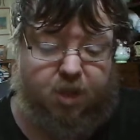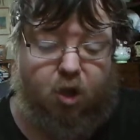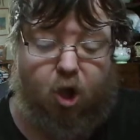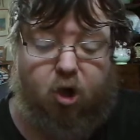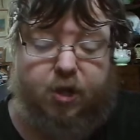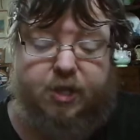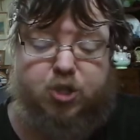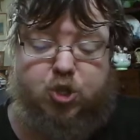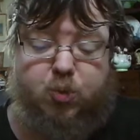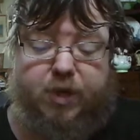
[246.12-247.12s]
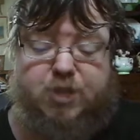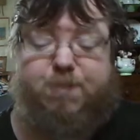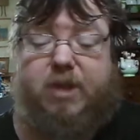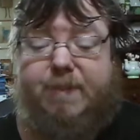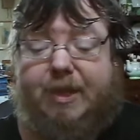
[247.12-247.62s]
Hardin, Trish,
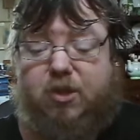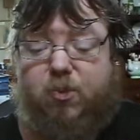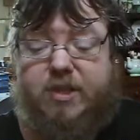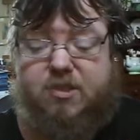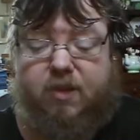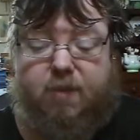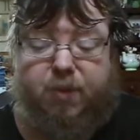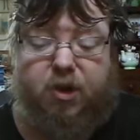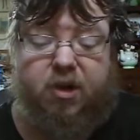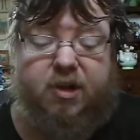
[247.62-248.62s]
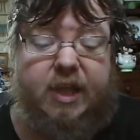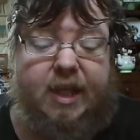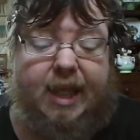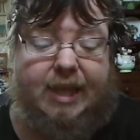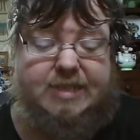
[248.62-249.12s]
played by Louise Lombard,
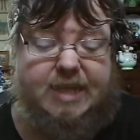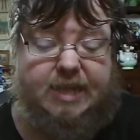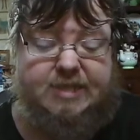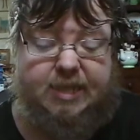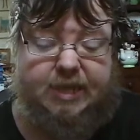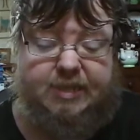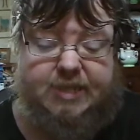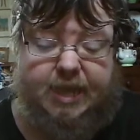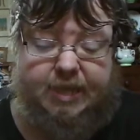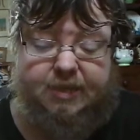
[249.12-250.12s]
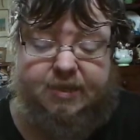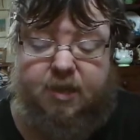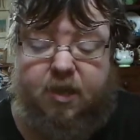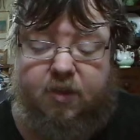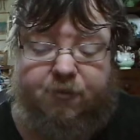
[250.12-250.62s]
and Tessa attend.
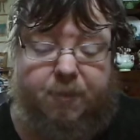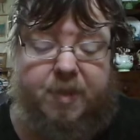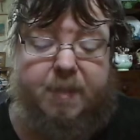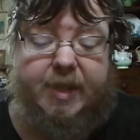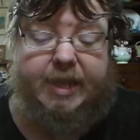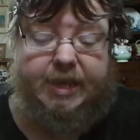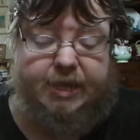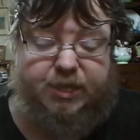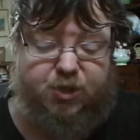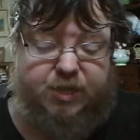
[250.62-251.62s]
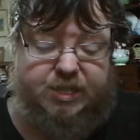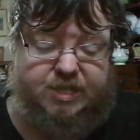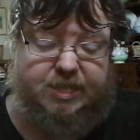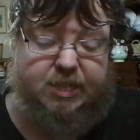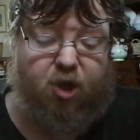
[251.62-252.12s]
From the beginning, you can
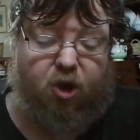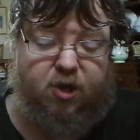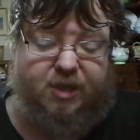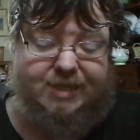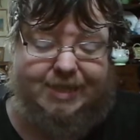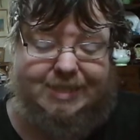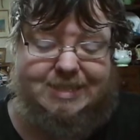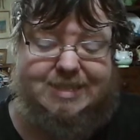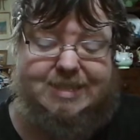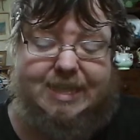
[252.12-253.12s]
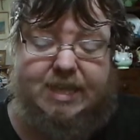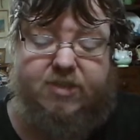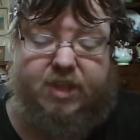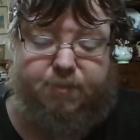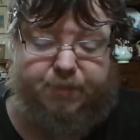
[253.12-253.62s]
see Hardin is
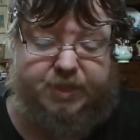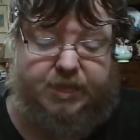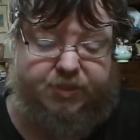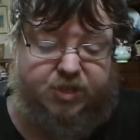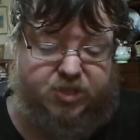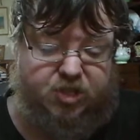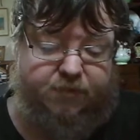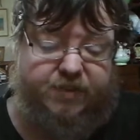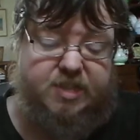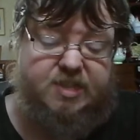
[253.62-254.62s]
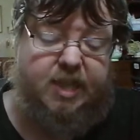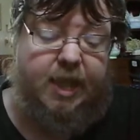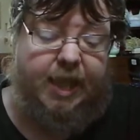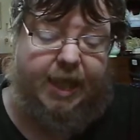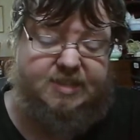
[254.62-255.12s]
seething beneath the surface
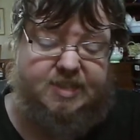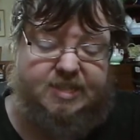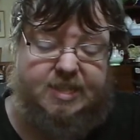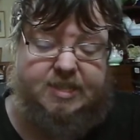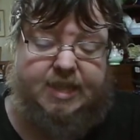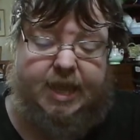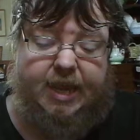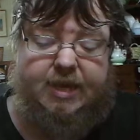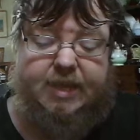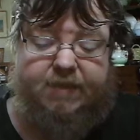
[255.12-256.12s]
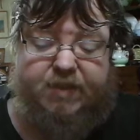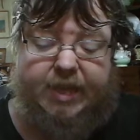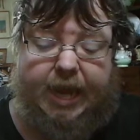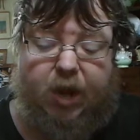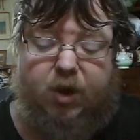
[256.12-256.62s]
as he sees Ken giving
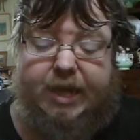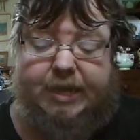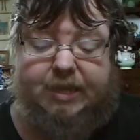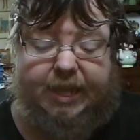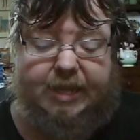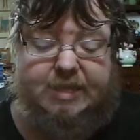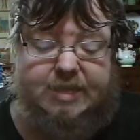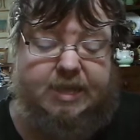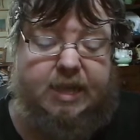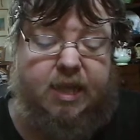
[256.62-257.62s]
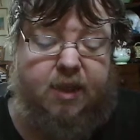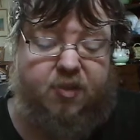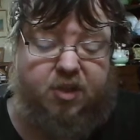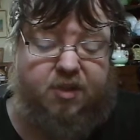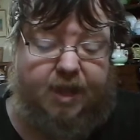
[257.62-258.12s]
Karen and Landon
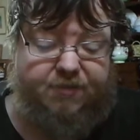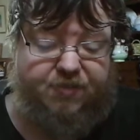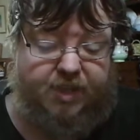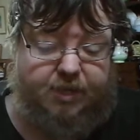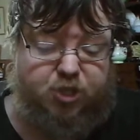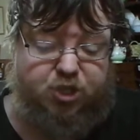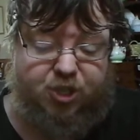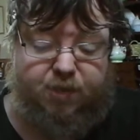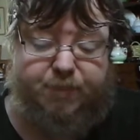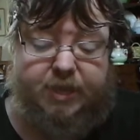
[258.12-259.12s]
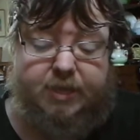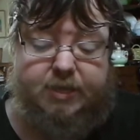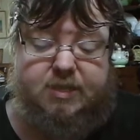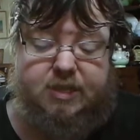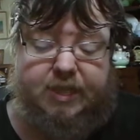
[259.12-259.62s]
the life that should have
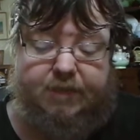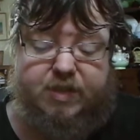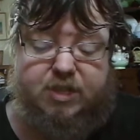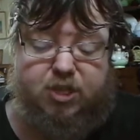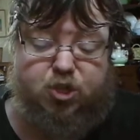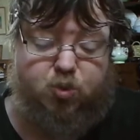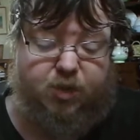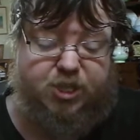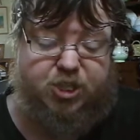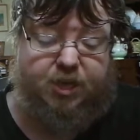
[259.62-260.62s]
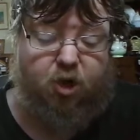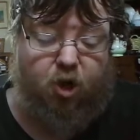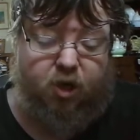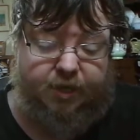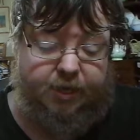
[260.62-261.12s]
been given to Trish and
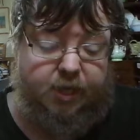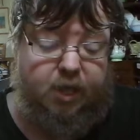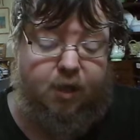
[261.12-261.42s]
Hardin.